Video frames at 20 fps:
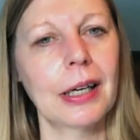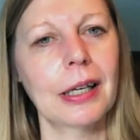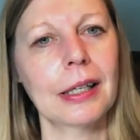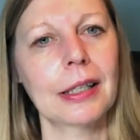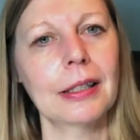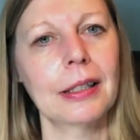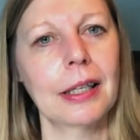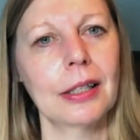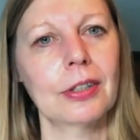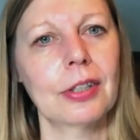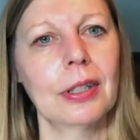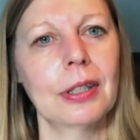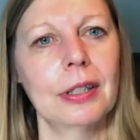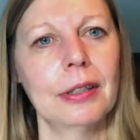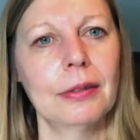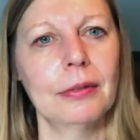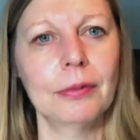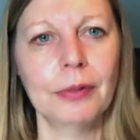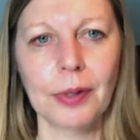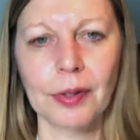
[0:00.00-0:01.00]
I can
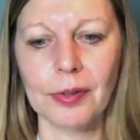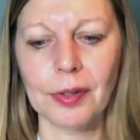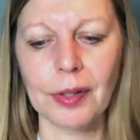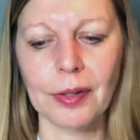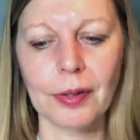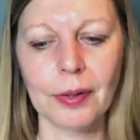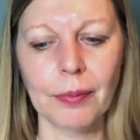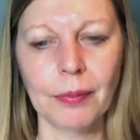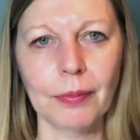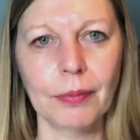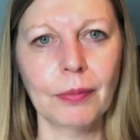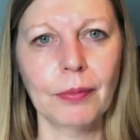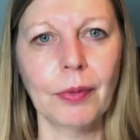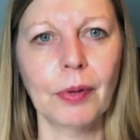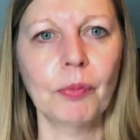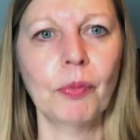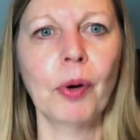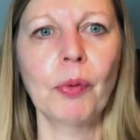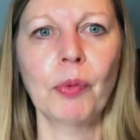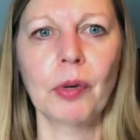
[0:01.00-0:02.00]
actually visit them
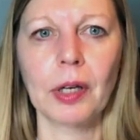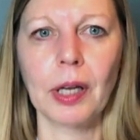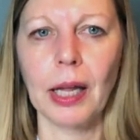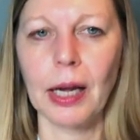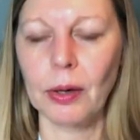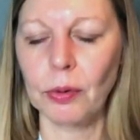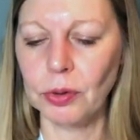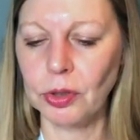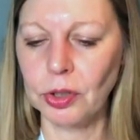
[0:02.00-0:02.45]
when we're allowed